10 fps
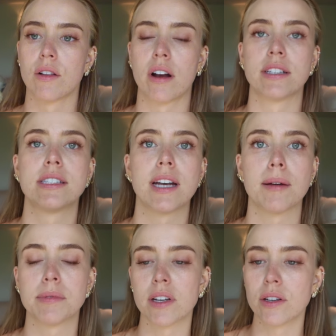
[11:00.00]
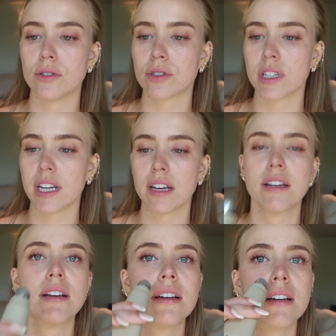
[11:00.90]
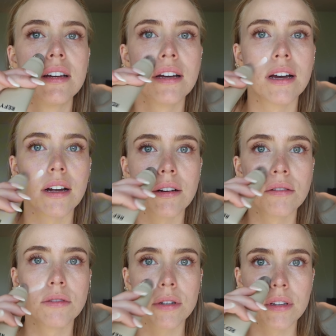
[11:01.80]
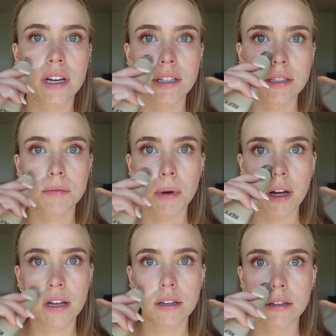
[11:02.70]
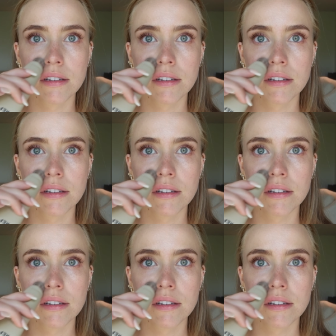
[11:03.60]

lot of steps, and usually I don't do this, but